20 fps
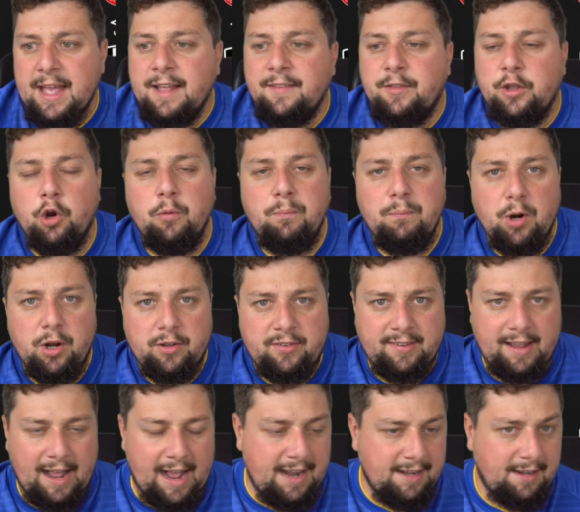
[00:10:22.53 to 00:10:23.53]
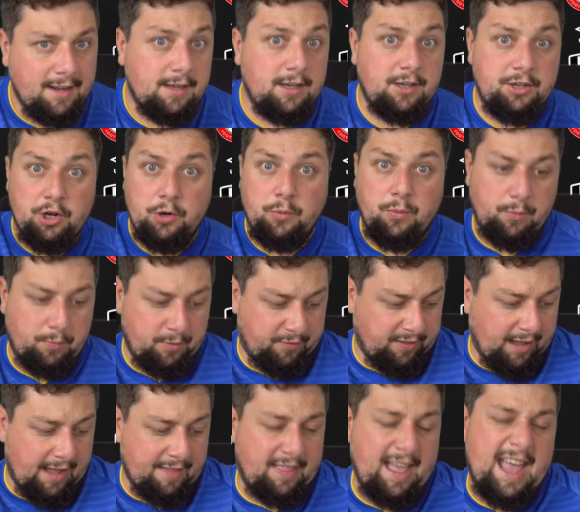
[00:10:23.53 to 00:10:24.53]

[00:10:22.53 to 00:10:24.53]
The Umbro sign, new with like